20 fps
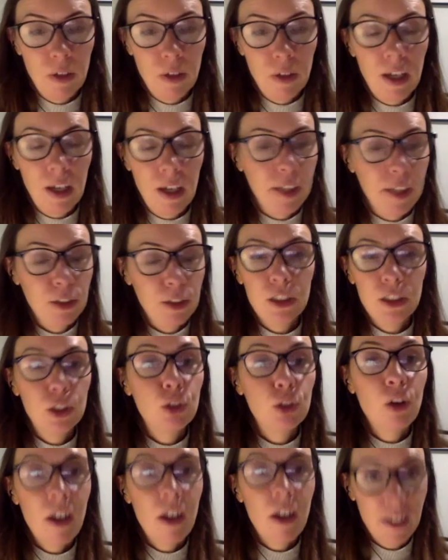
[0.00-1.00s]
I used to
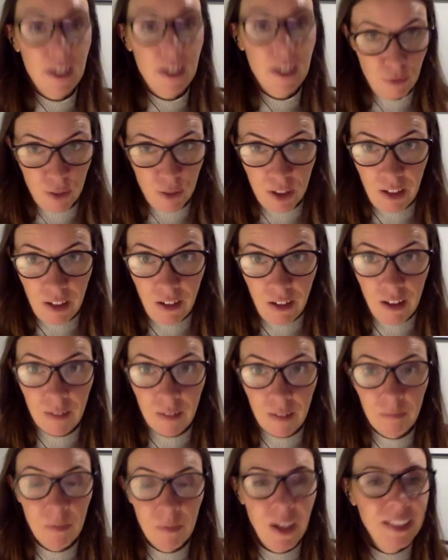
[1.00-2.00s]
try and run a lot.
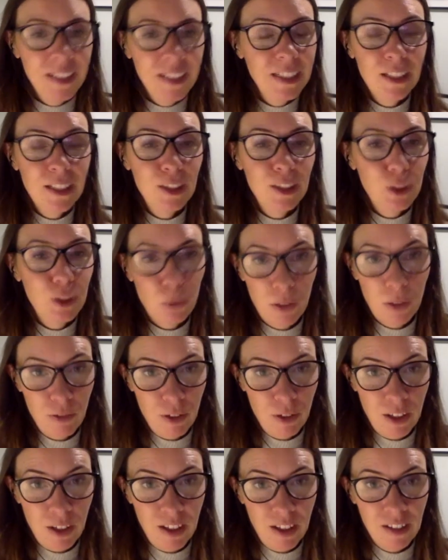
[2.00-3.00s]
I didn't enjoy
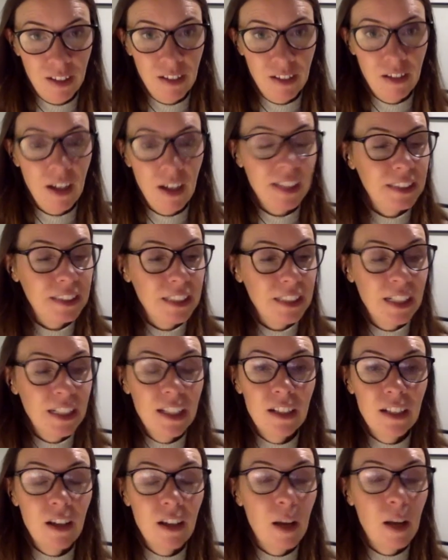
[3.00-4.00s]
running. I did
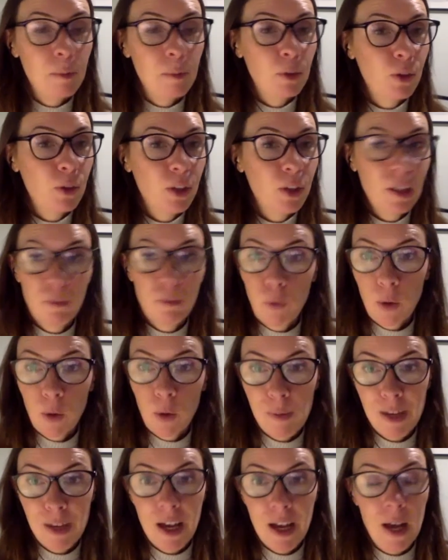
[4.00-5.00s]
it. I'm good at
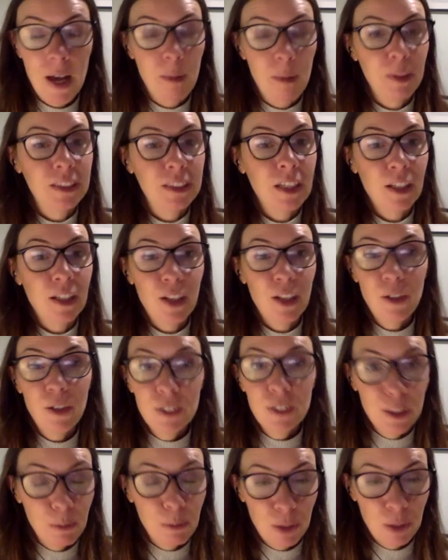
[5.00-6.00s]
forming habits. I know
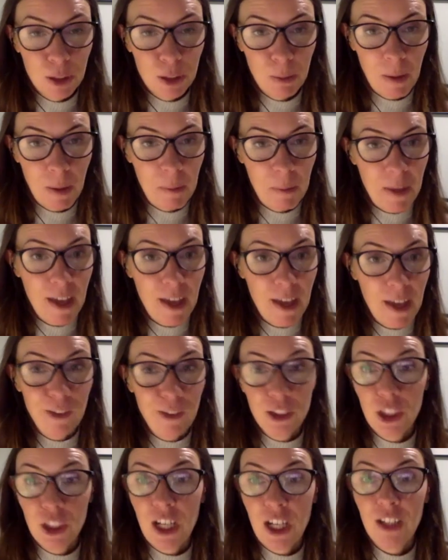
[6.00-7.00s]
too much about behavior
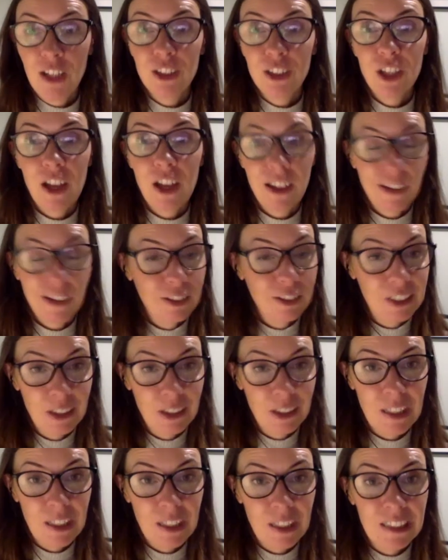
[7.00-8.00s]
change. I can
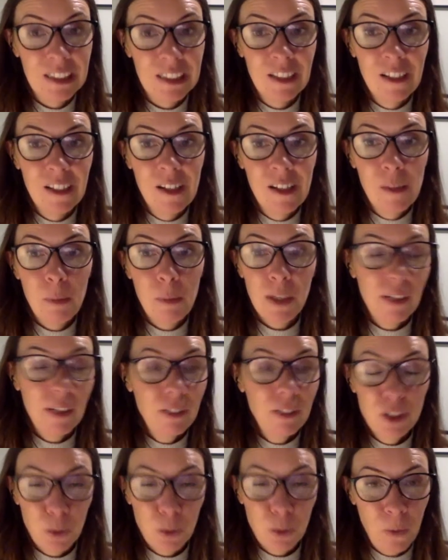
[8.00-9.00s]
do it, but I don't
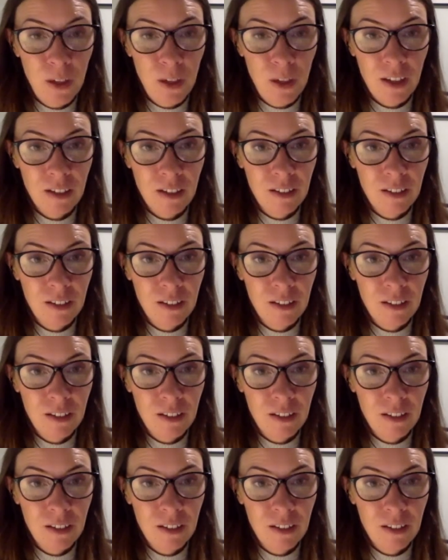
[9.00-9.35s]
enjoy it.